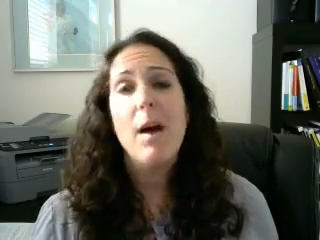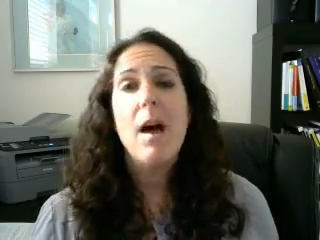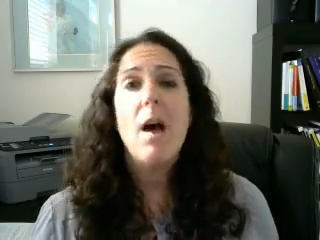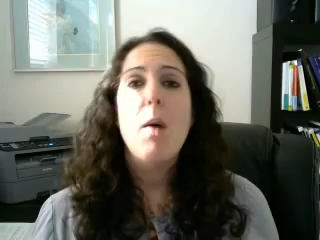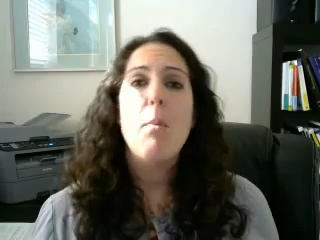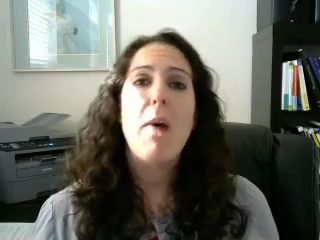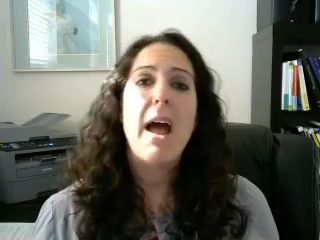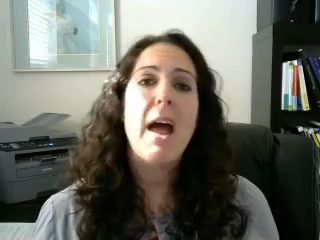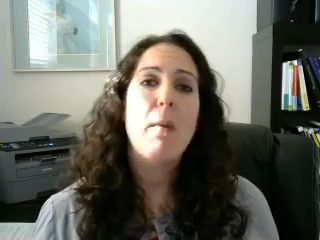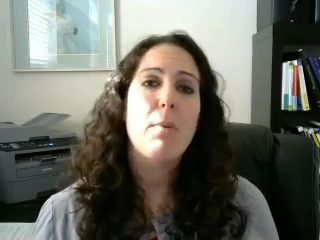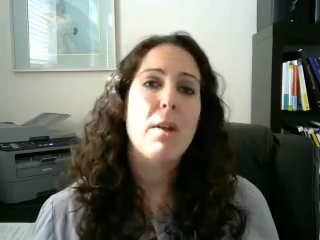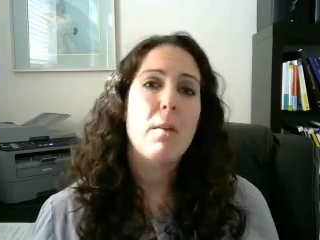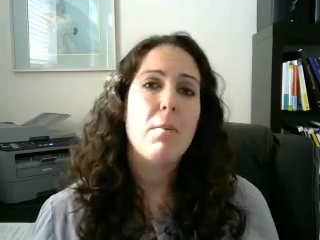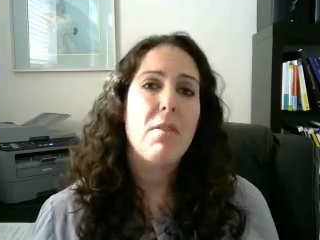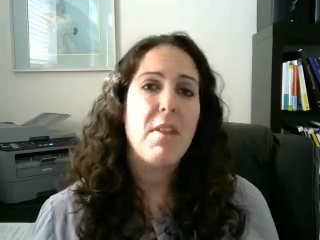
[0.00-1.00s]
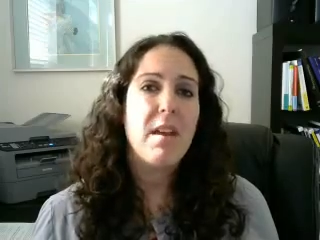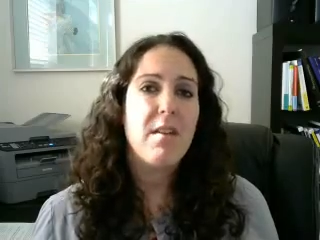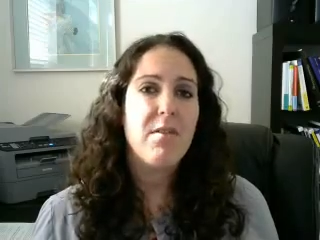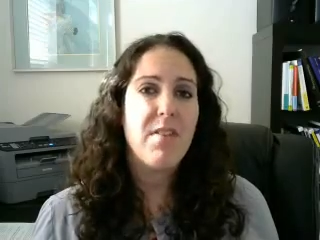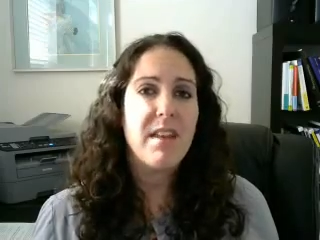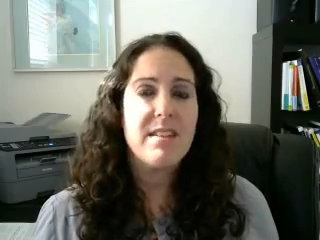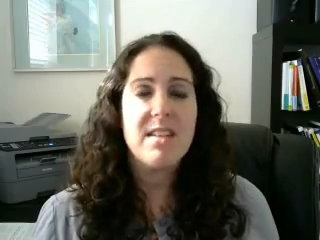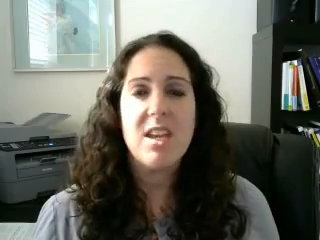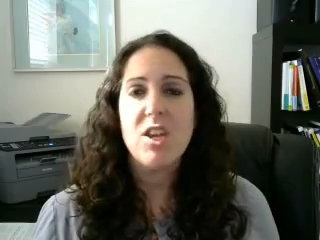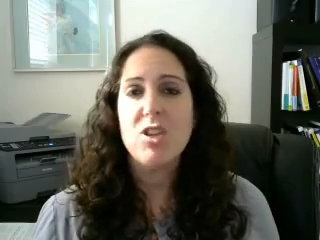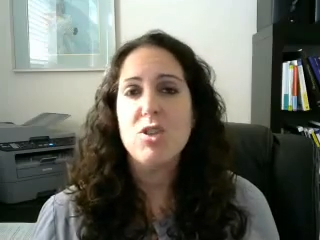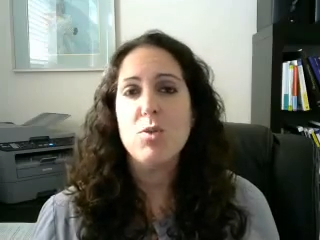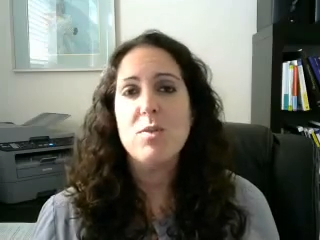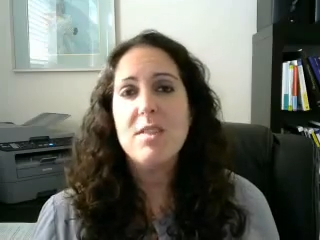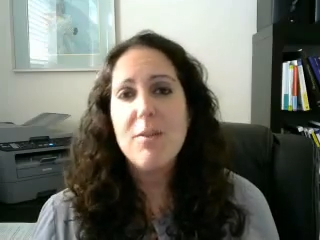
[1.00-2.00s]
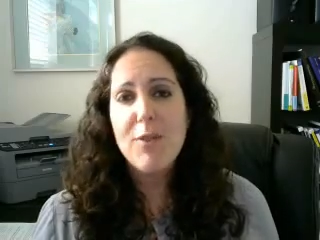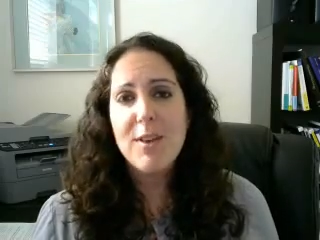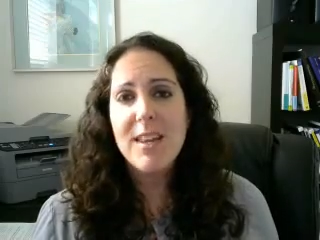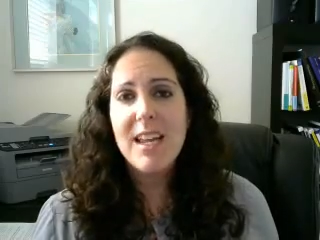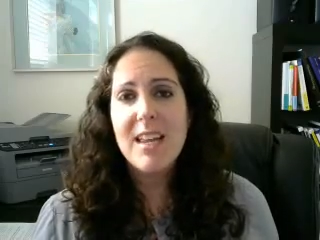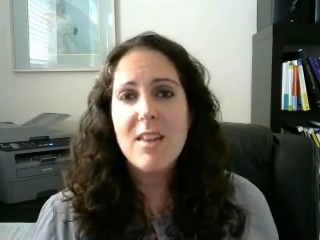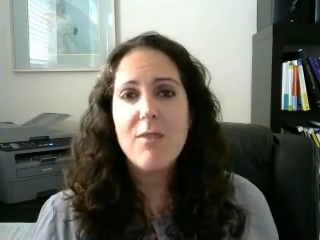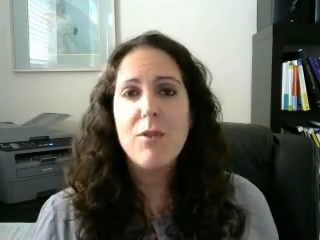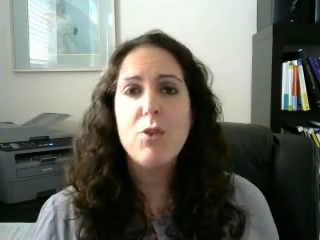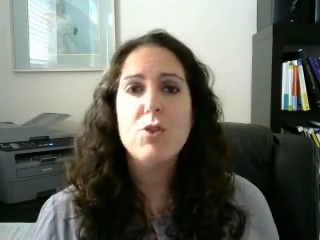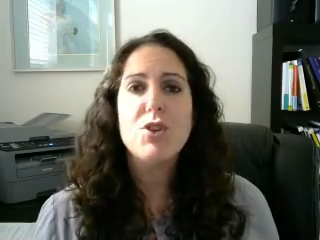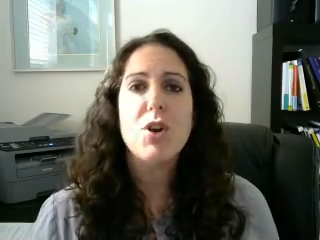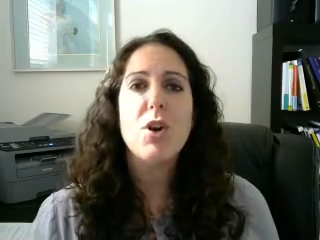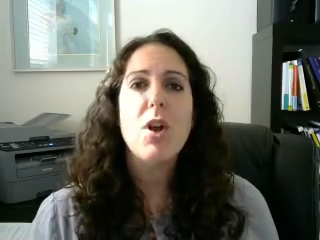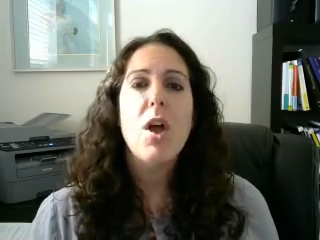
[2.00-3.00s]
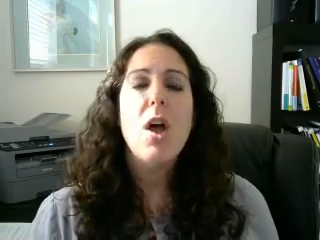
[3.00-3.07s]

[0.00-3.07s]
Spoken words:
by helping him think of things he could do differently in the future.